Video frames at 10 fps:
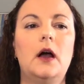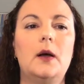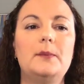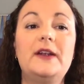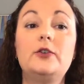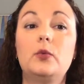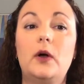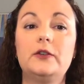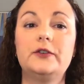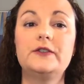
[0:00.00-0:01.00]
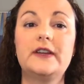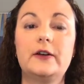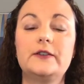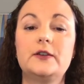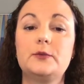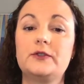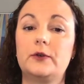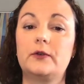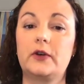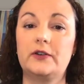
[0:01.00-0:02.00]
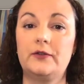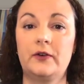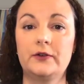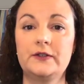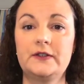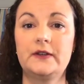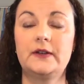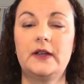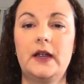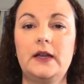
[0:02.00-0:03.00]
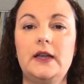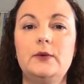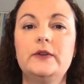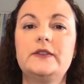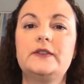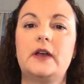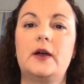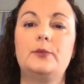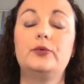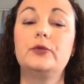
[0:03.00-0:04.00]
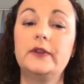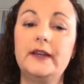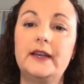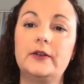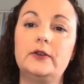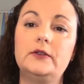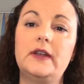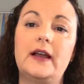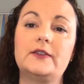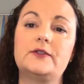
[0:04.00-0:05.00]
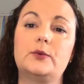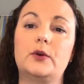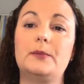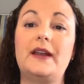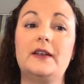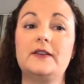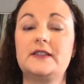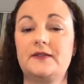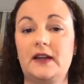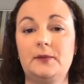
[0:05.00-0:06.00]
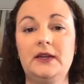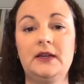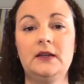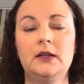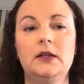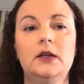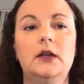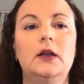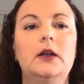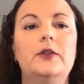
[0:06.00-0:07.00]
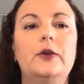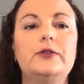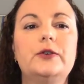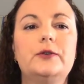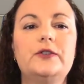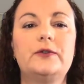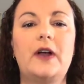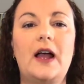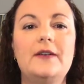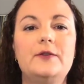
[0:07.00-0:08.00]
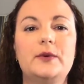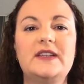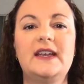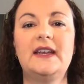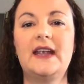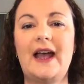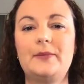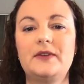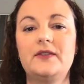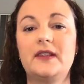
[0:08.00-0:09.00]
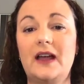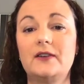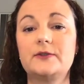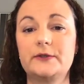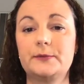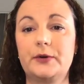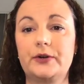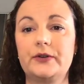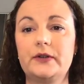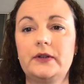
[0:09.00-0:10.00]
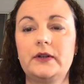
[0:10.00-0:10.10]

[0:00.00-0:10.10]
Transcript: Major Waldron's garrison was overrun first, and he was brutally killed, as were many of his family. Those who survived were taken captive and the house was burned.